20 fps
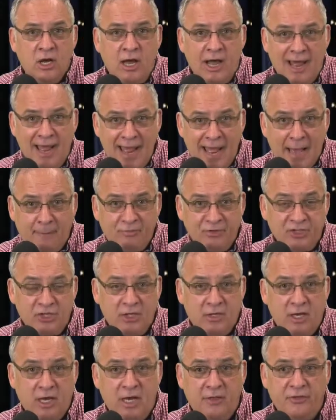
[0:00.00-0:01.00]
apps
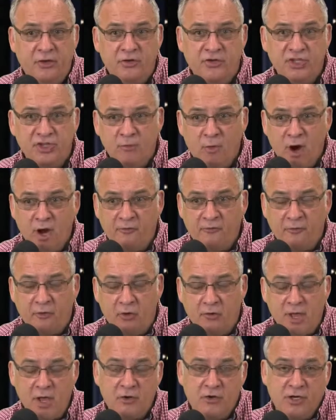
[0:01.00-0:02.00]
on their
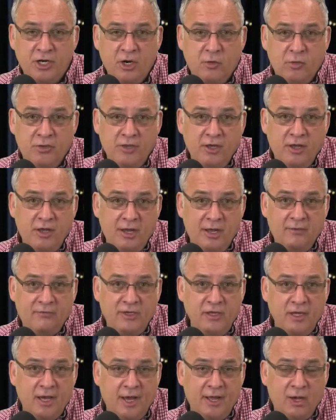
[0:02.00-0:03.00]
smartphone. I don't care whether you have
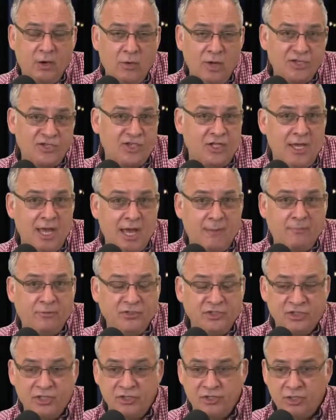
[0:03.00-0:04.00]
the iOS, the Apple
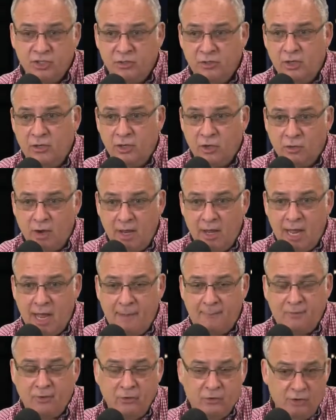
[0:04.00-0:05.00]
system, your
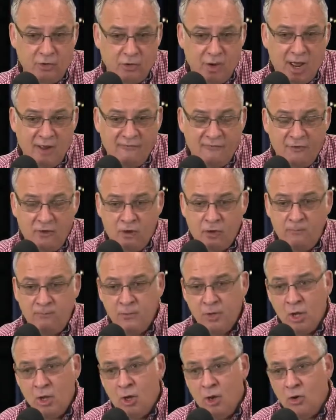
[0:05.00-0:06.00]
Apple or your iPhone,
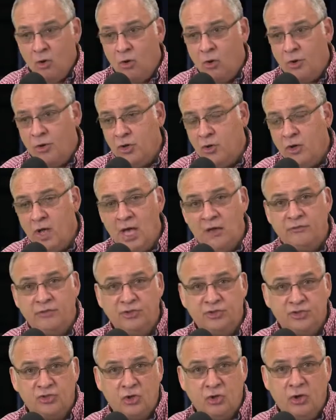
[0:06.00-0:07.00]
or you have a
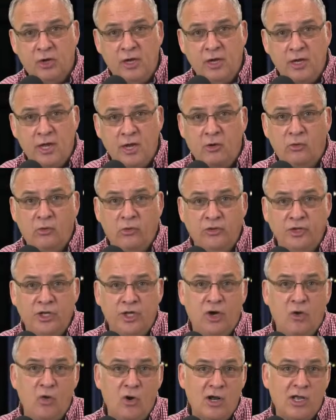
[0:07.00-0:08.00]
Droid. I don't really
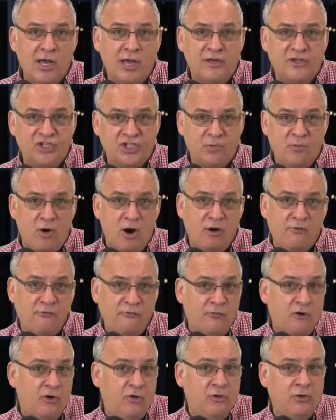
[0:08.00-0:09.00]
care what kind of
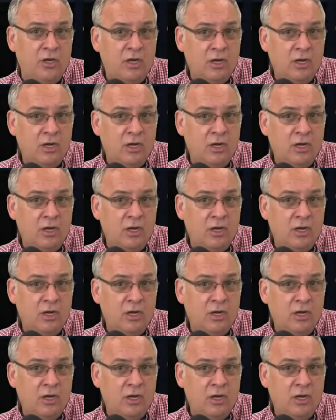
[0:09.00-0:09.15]
smartphone